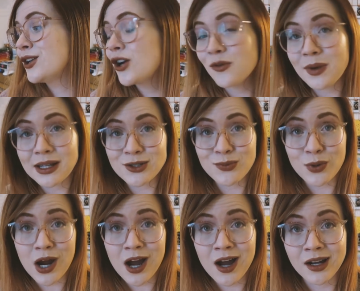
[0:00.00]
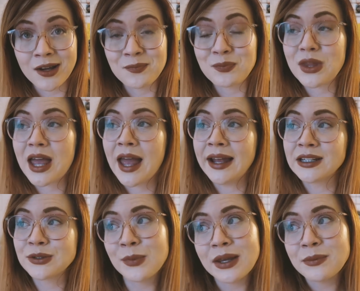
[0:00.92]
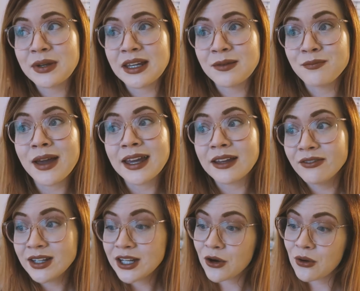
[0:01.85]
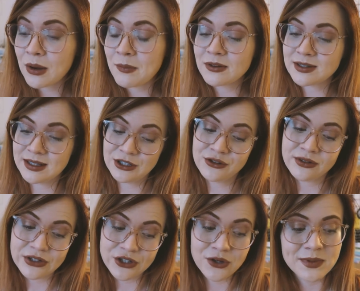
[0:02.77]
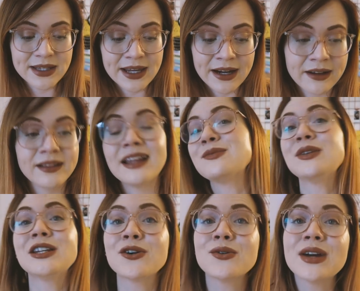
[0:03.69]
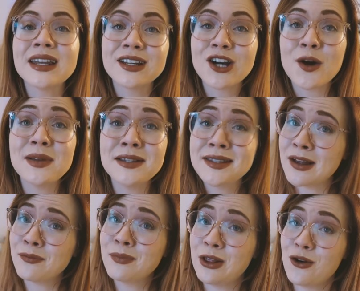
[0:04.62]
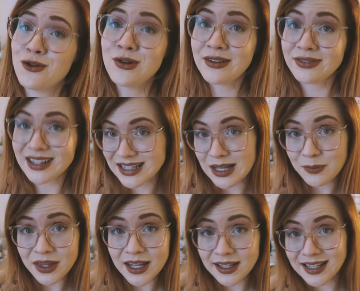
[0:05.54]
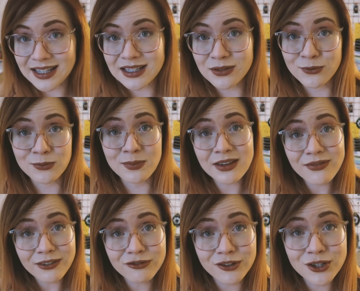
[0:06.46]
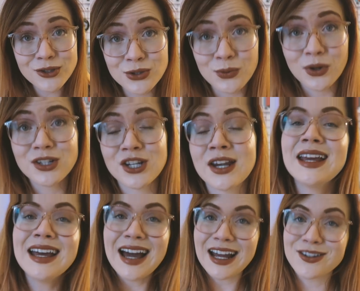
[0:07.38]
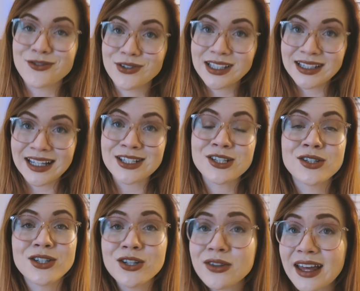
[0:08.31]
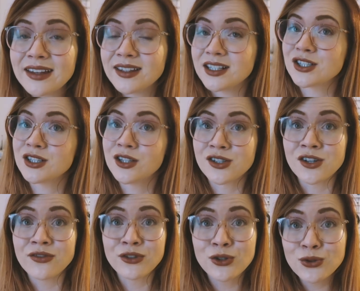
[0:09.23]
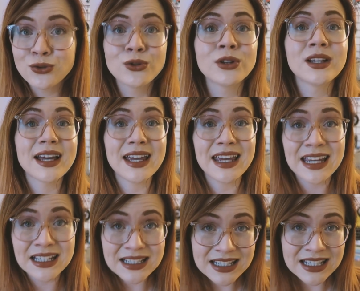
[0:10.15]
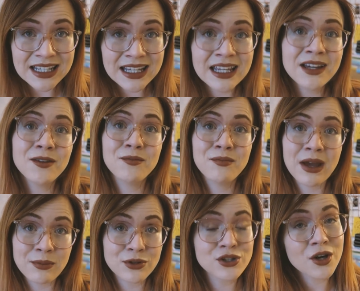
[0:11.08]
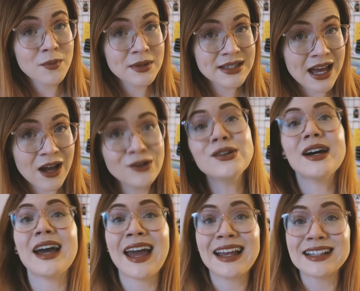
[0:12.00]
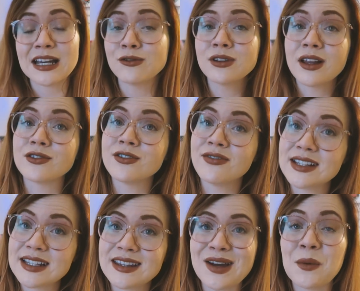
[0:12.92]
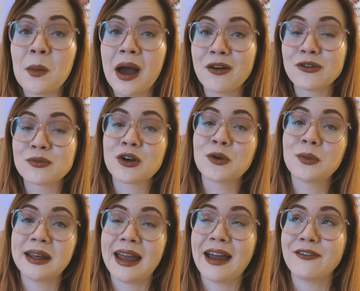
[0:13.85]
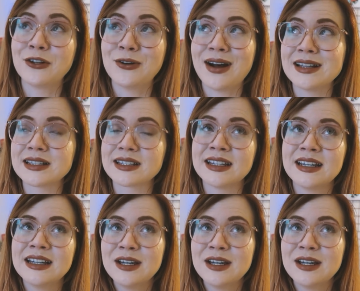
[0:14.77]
go back to Prague and maybe make a video about stationery shops there. Let me know in the comments down below if that's something that would be fun for you to watch. I'd really like to do that. There's a lot of cool indie paper shops now and I would love to visit them. I would probably have to ask